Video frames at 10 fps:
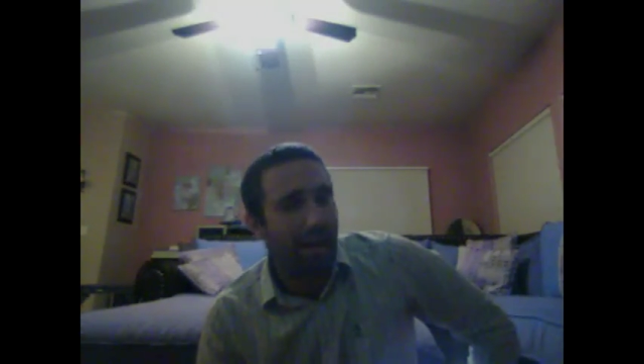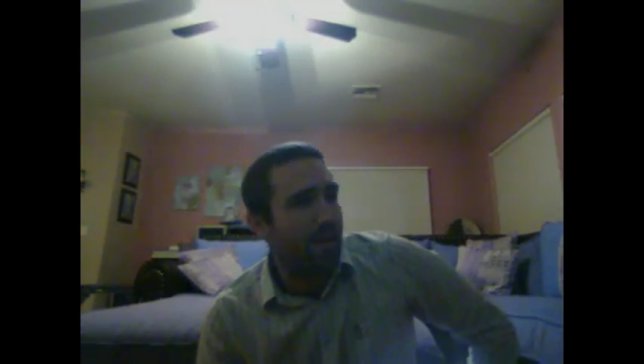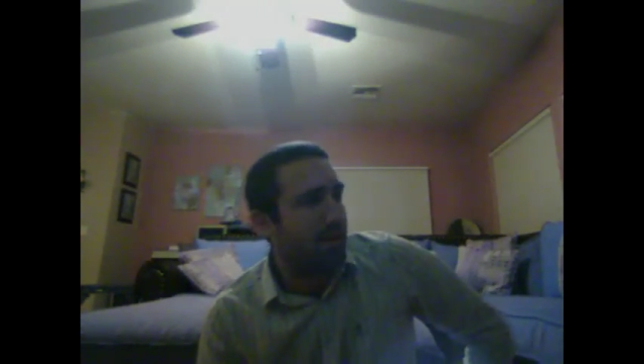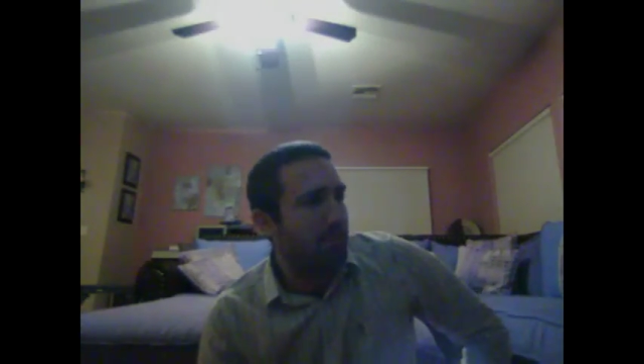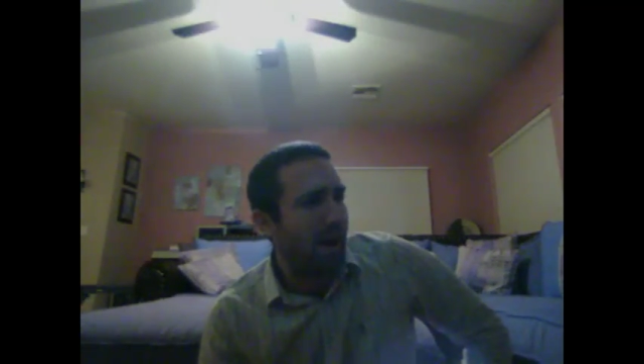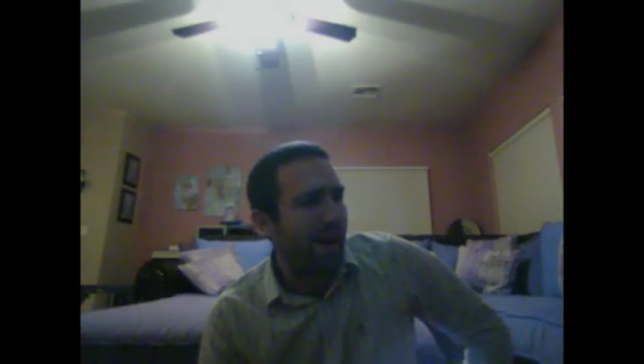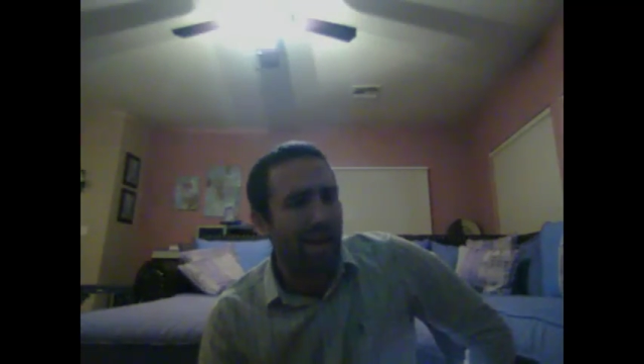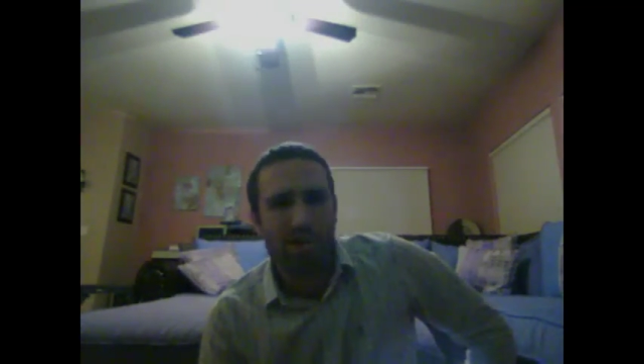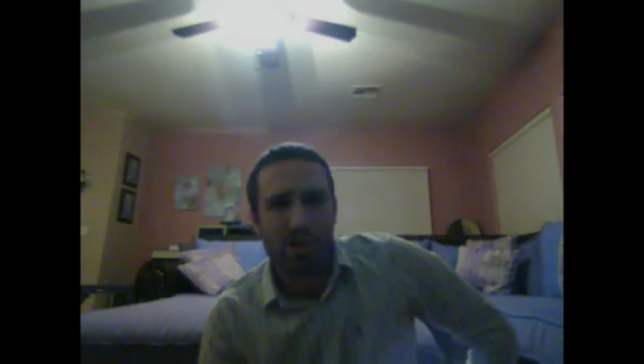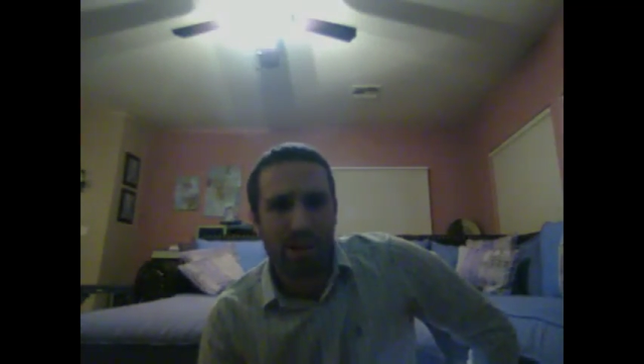My
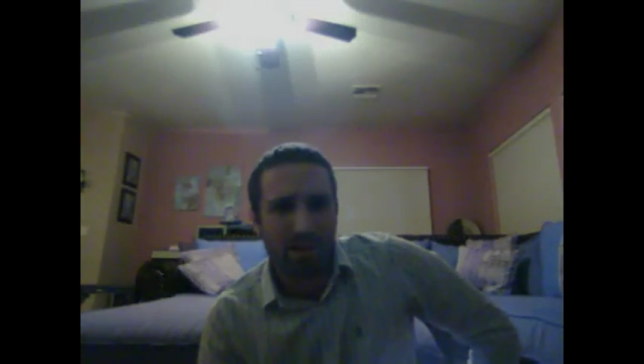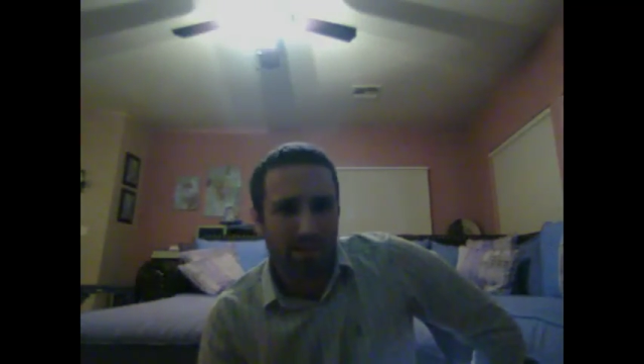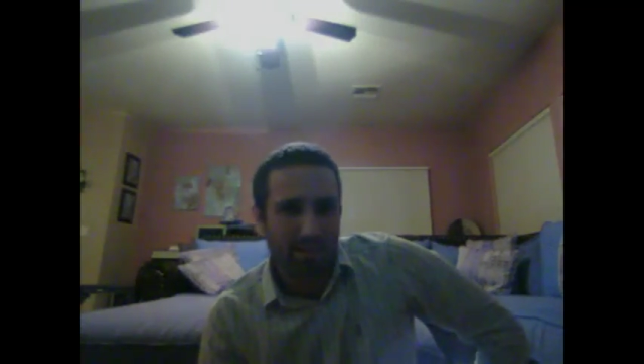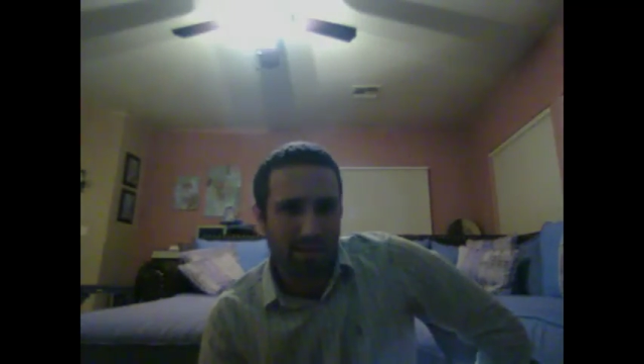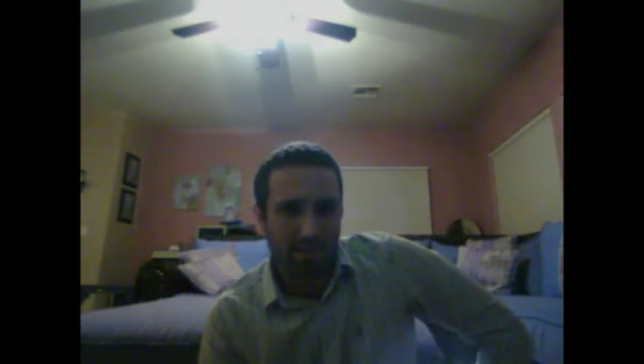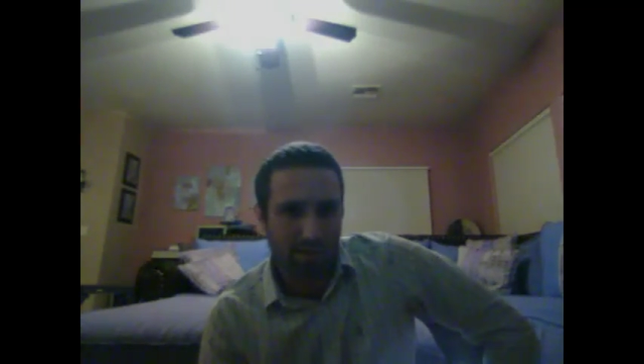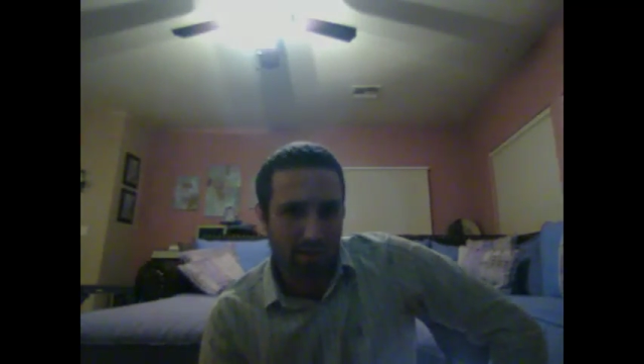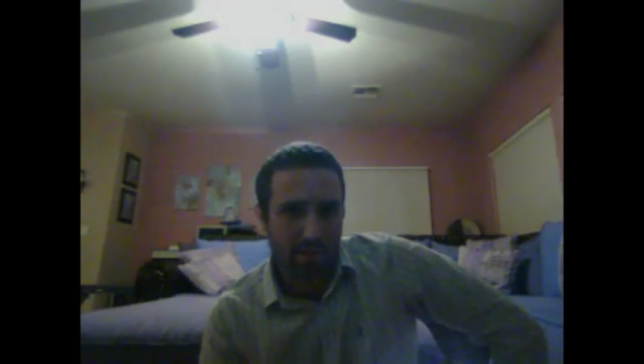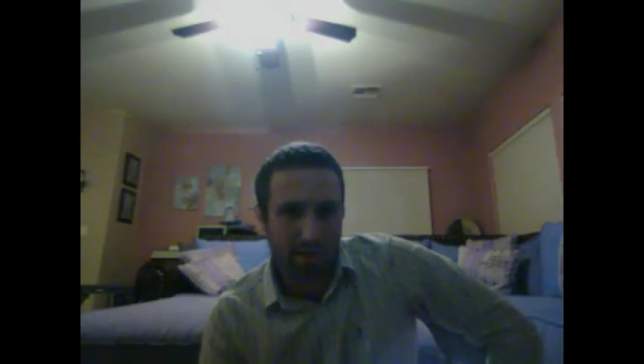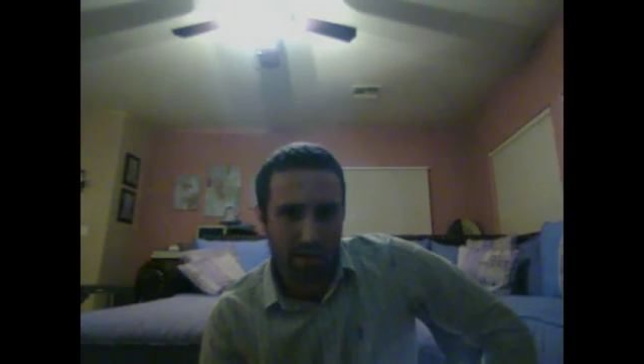IGN